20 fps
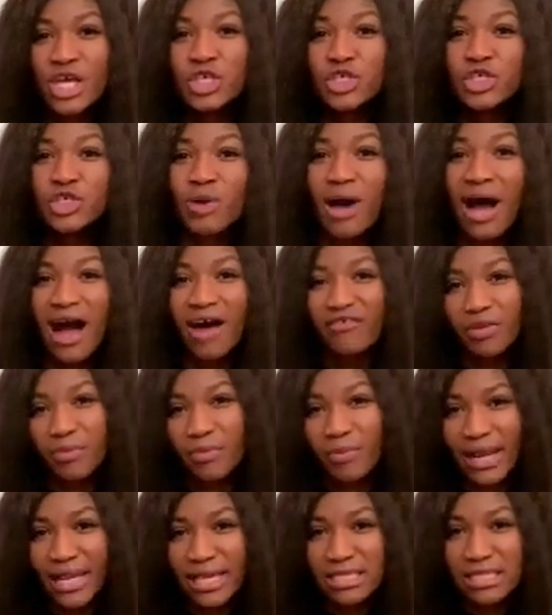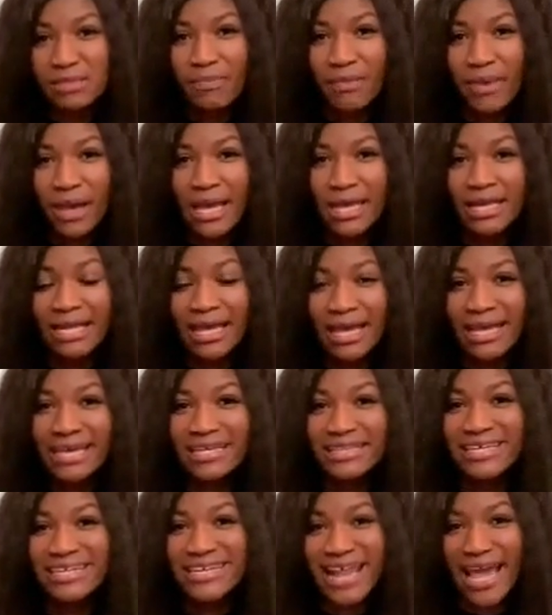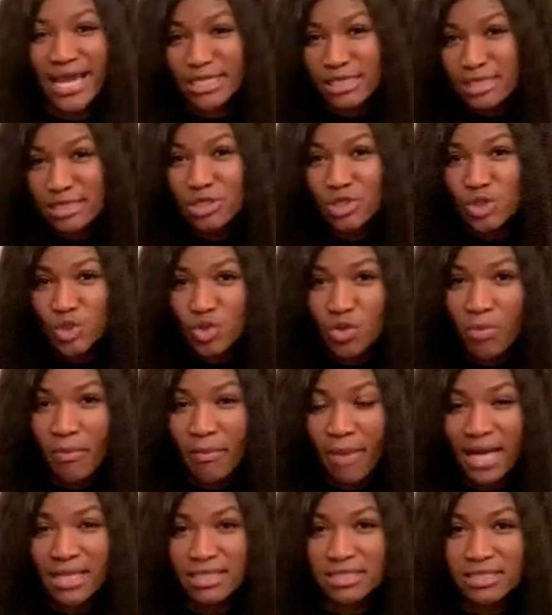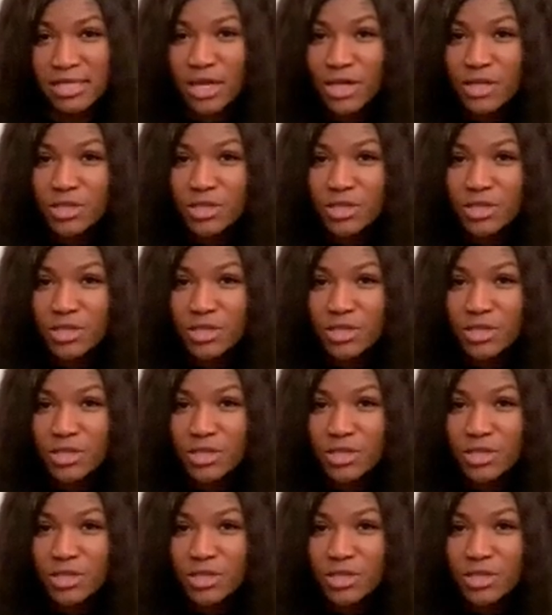you have a placement in the next 2 months.